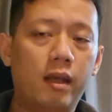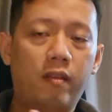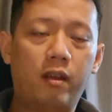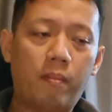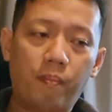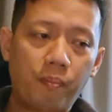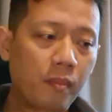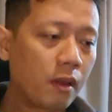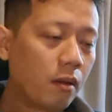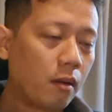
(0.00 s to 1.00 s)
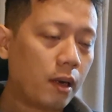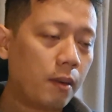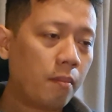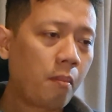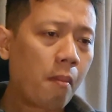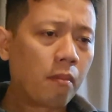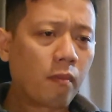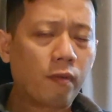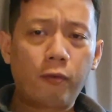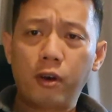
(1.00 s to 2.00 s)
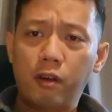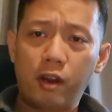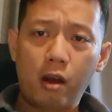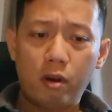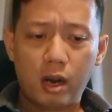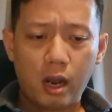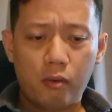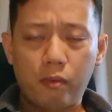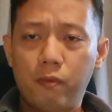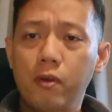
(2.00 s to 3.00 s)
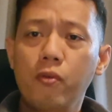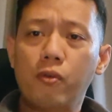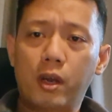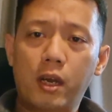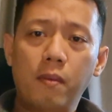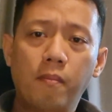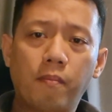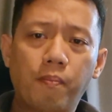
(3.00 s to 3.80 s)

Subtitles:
That's it, right? But for the Dell that I reviewed today,